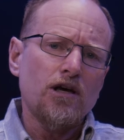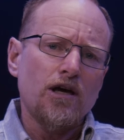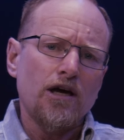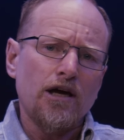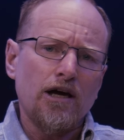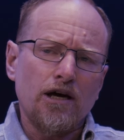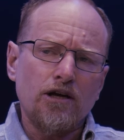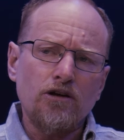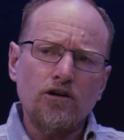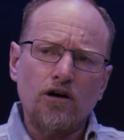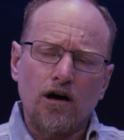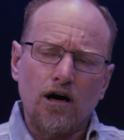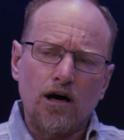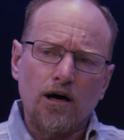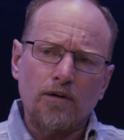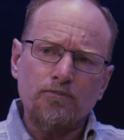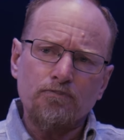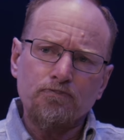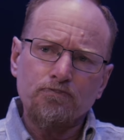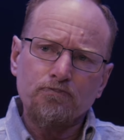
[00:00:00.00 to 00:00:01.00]
And
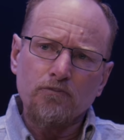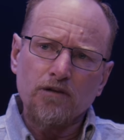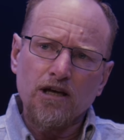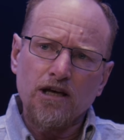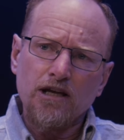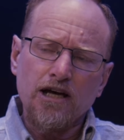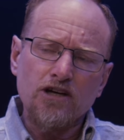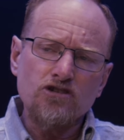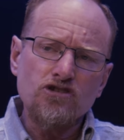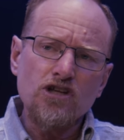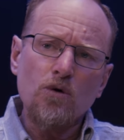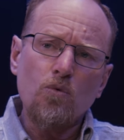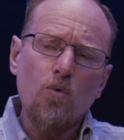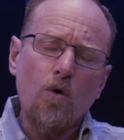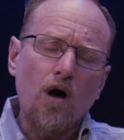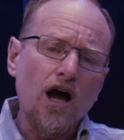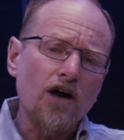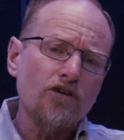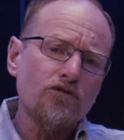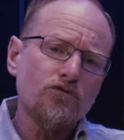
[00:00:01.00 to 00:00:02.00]
as they
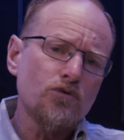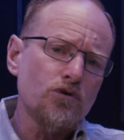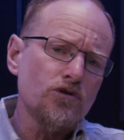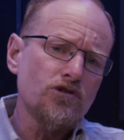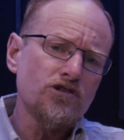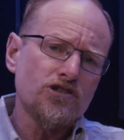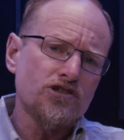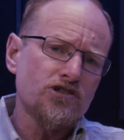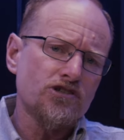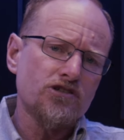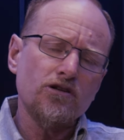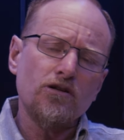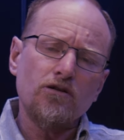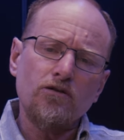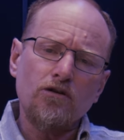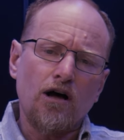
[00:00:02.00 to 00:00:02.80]
walked through this